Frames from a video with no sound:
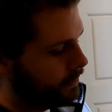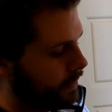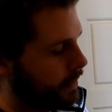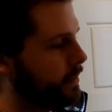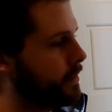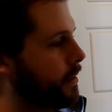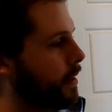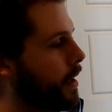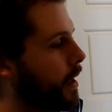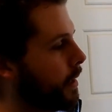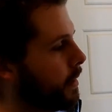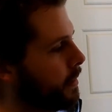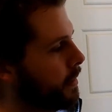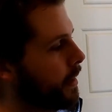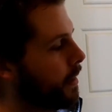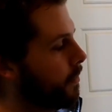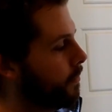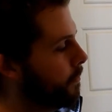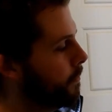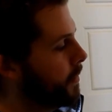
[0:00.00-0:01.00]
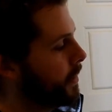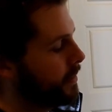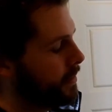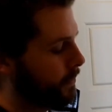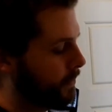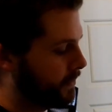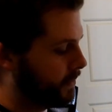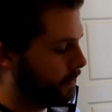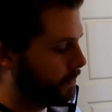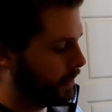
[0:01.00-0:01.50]
It's locked now because it
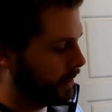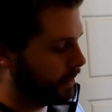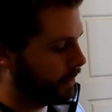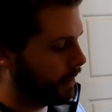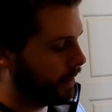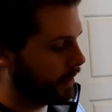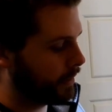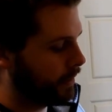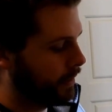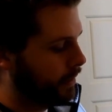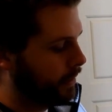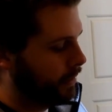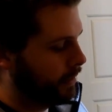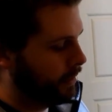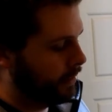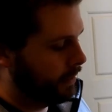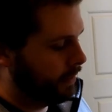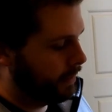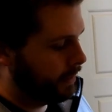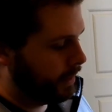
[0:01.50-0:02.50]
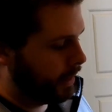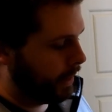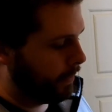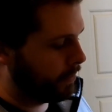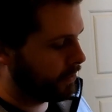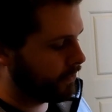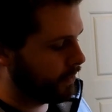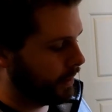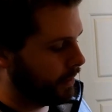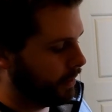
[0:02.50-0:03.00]
was already locked. Now
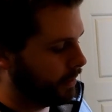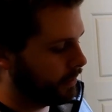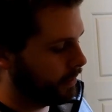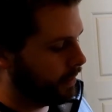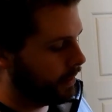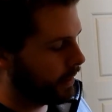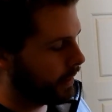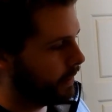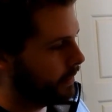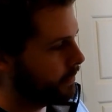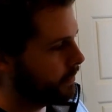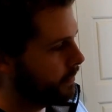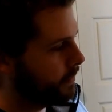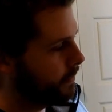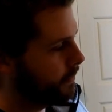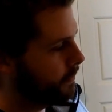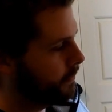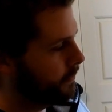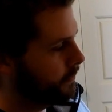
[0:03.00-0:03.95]
we'll try and unlock it.